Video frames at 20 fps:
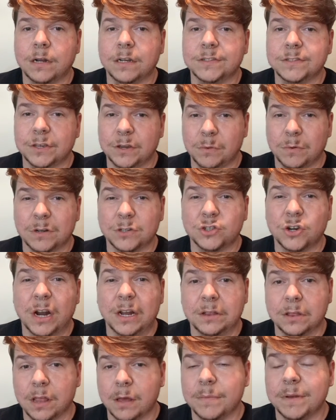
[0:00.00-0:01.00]
so you want to try
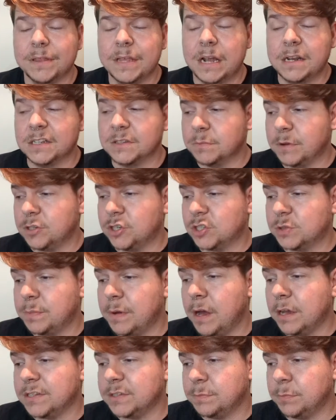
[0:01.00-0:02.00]
and limit that as much as
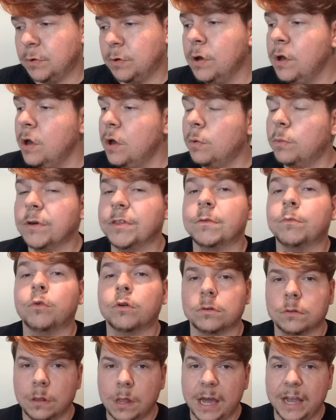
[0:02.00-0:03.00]
possible with a more
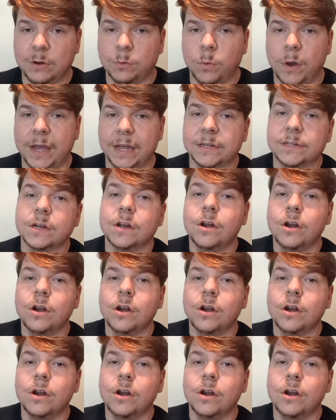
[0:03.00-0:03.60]
lightweight